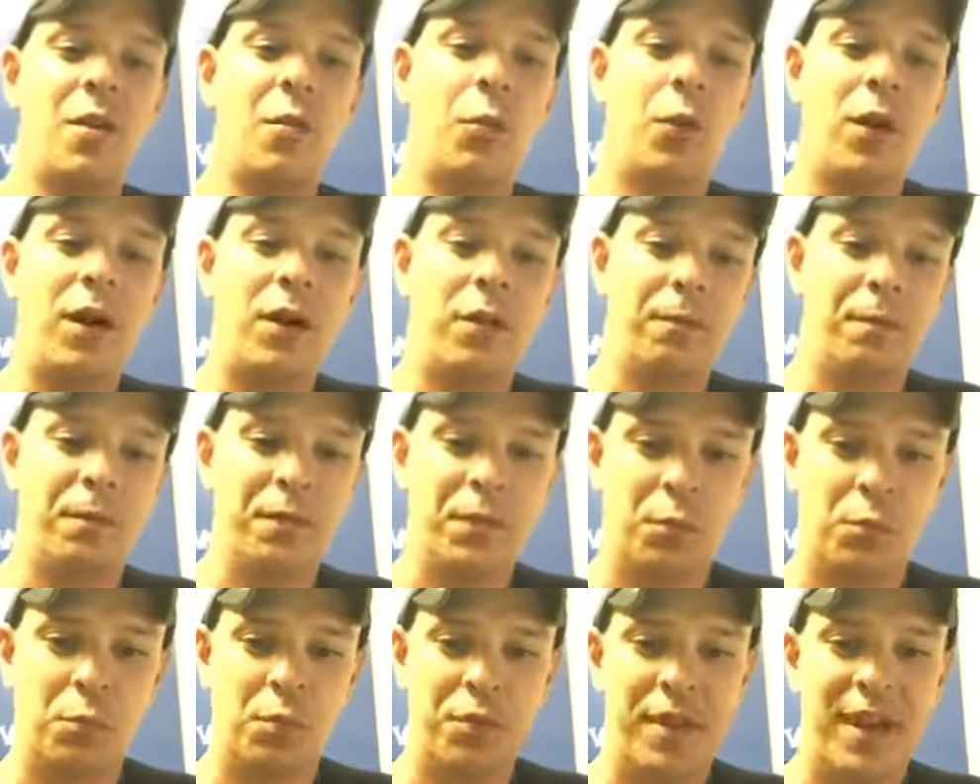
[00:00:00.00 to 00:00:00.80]
Well,
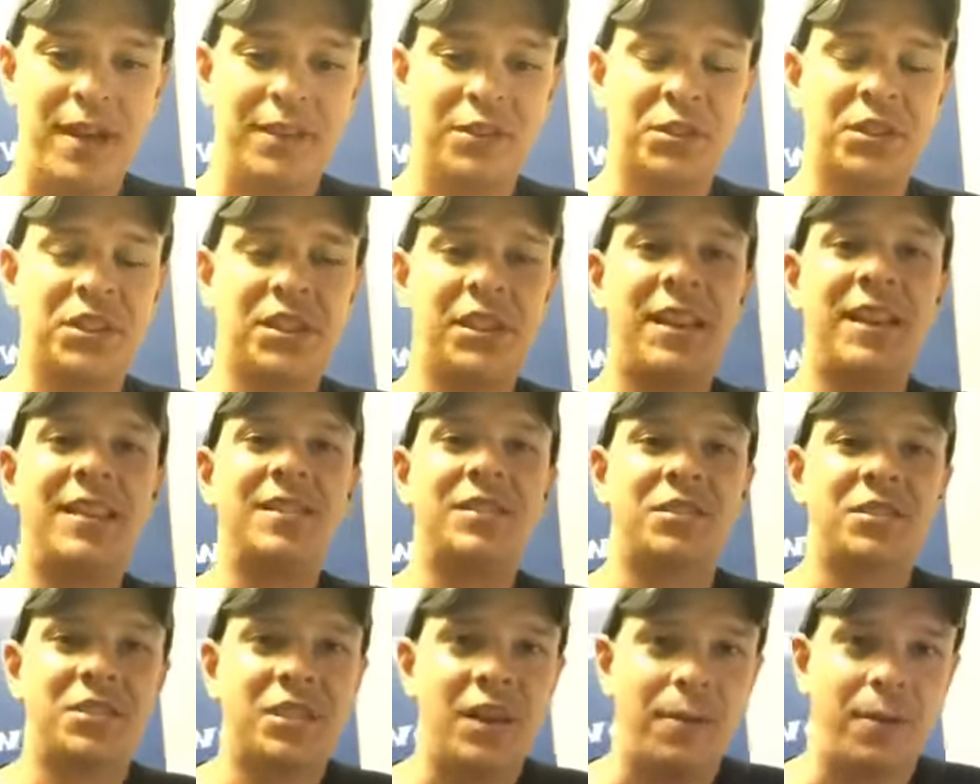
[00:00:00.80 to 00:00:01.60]
with
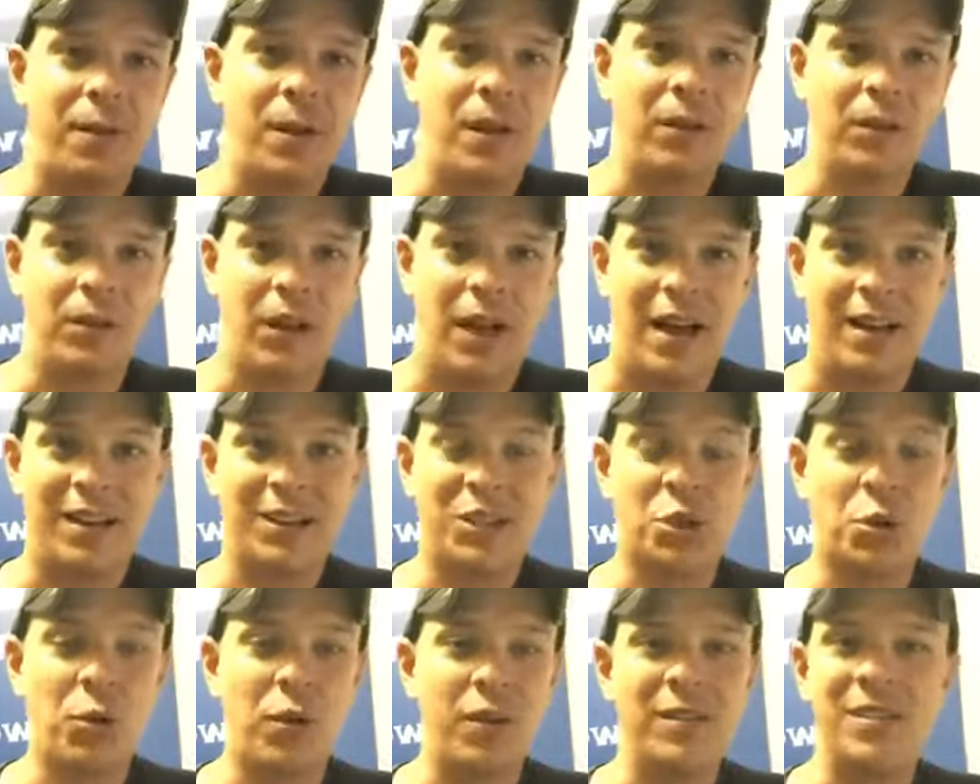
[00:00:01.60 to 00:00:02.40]
exercise, there's definitely a lot
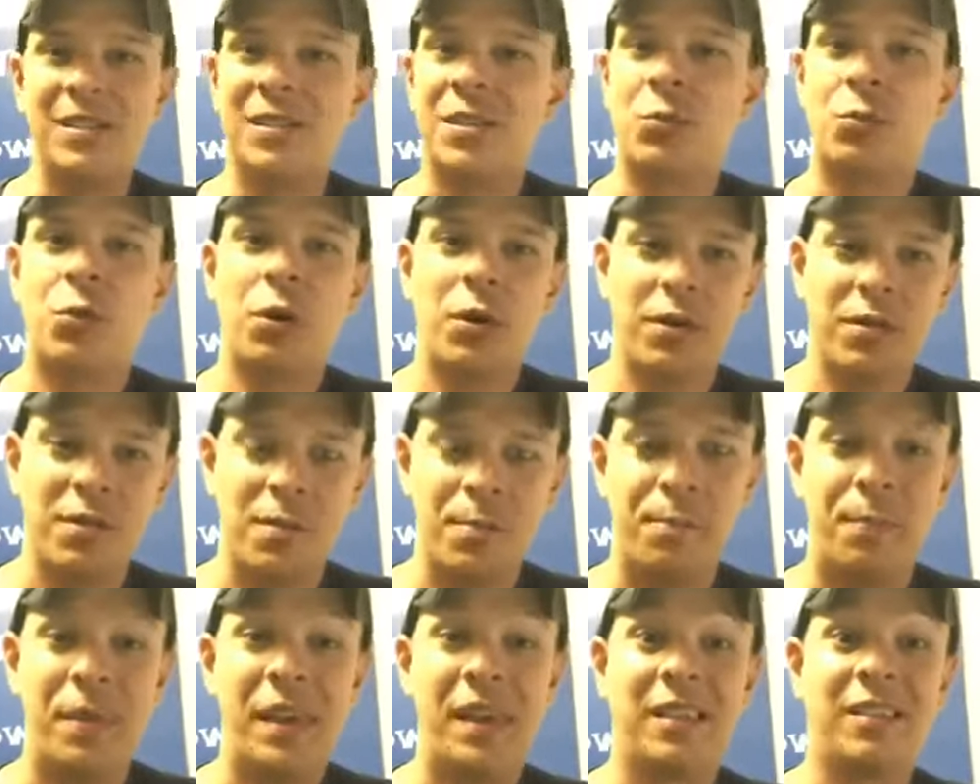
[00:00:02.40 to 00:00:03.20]
of choices on what are the
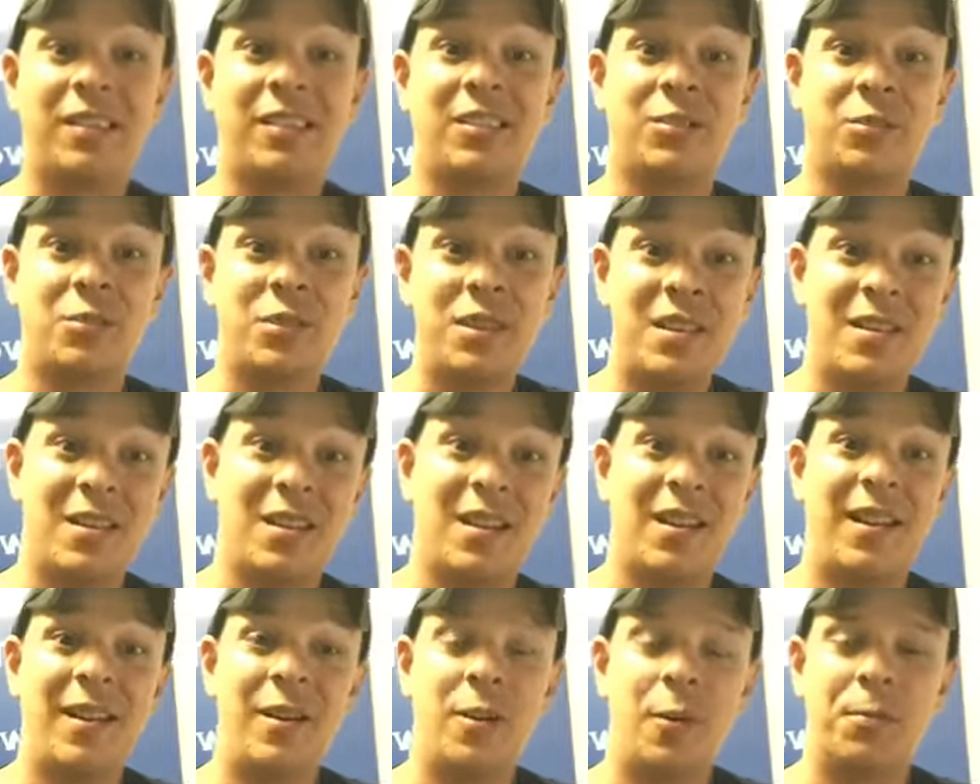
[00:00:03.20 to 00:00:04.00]
big 3 that are
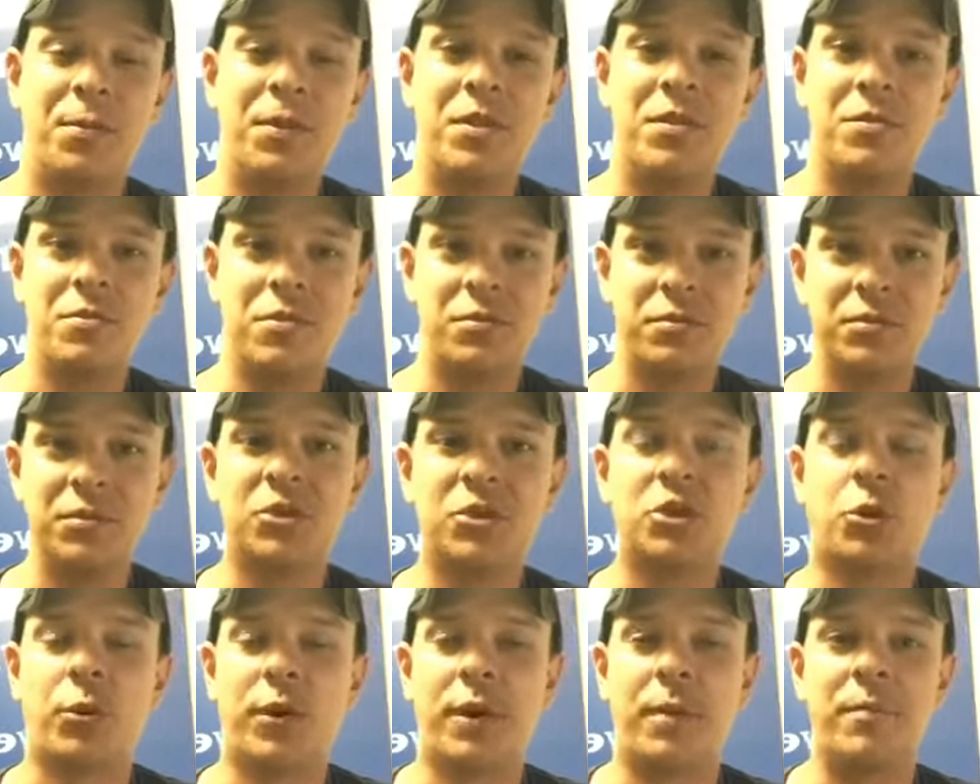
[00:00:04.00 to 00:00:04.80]
going to help you
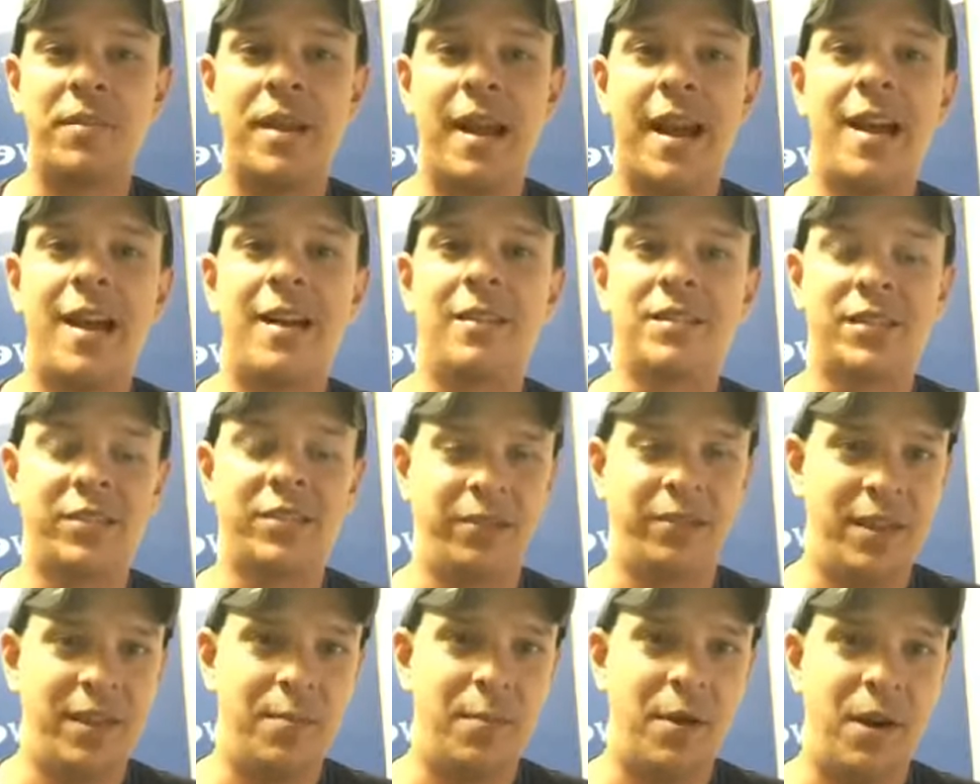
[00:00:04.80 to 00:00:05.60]
trim down,
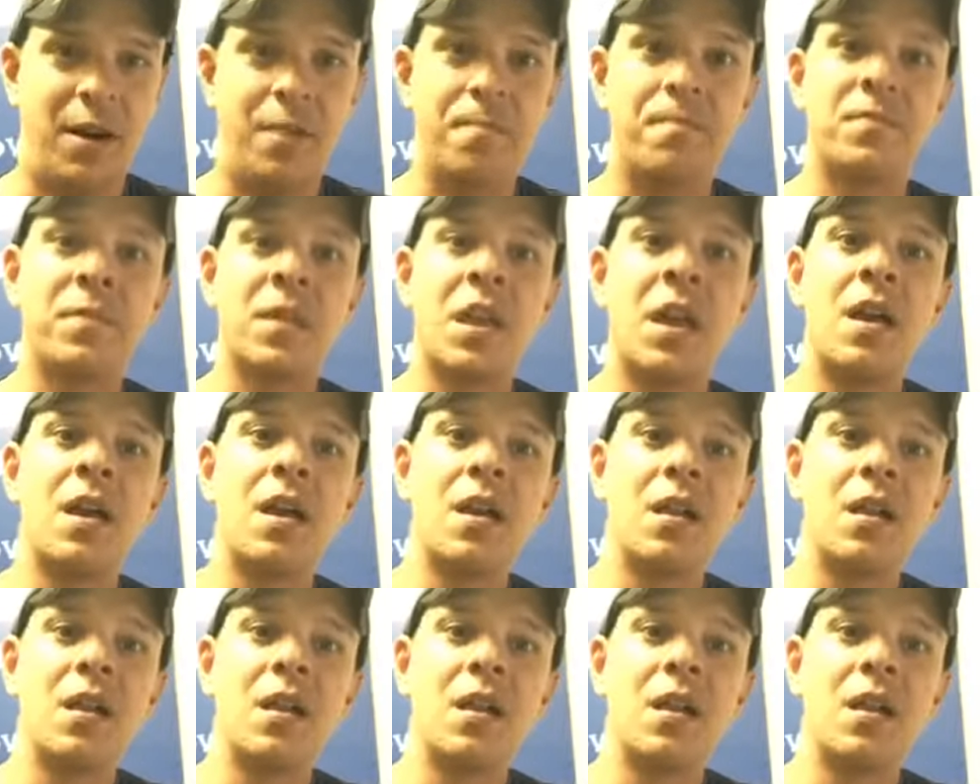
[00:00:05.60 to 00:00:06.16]
slim up.